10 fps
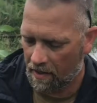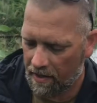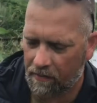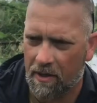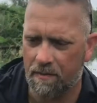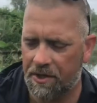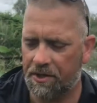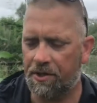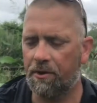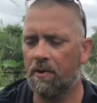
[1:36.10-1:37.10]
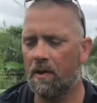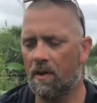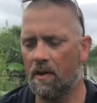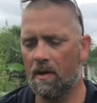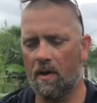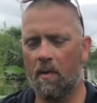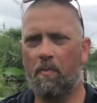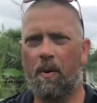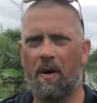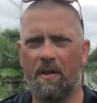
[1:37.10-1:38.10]
out comes your two
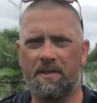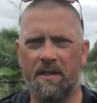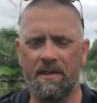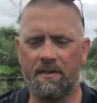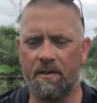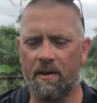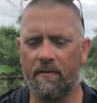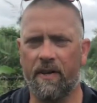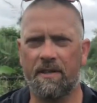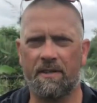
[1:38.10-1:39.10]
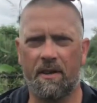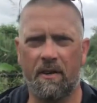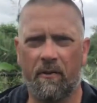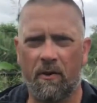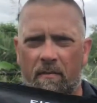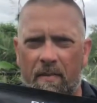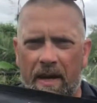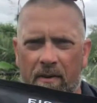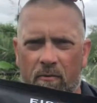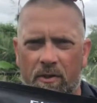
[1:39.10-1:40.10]
parts inside of it. So you've got the
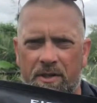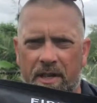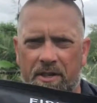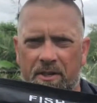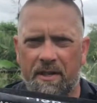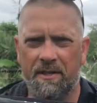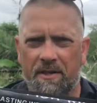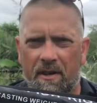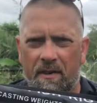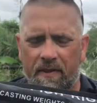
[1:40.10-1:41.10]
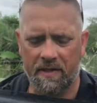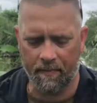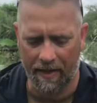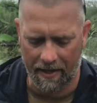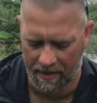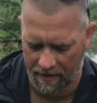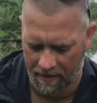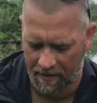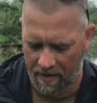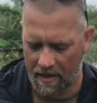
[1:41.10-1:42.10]
main rod section inside of this bag
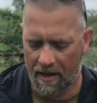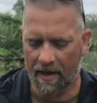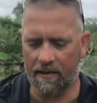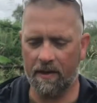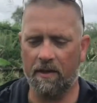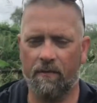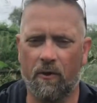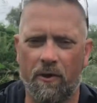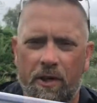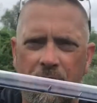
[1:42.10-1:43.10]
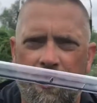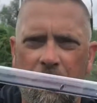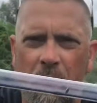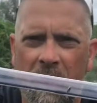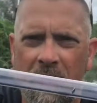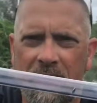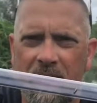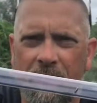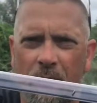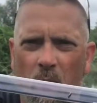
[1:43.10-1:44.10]
here and then you've got your two
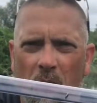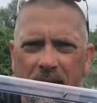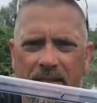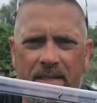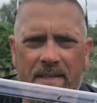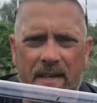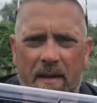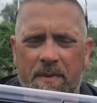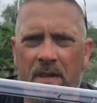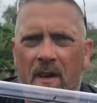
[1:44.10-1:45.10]
different weighted tips